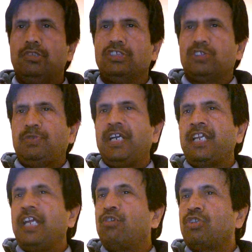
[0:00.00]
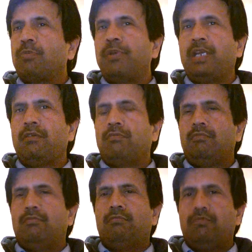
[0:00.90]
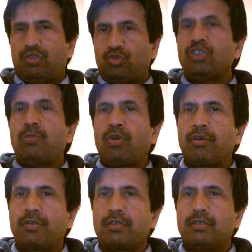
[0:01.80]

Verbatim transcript: uh, spreading into the brain through the blood.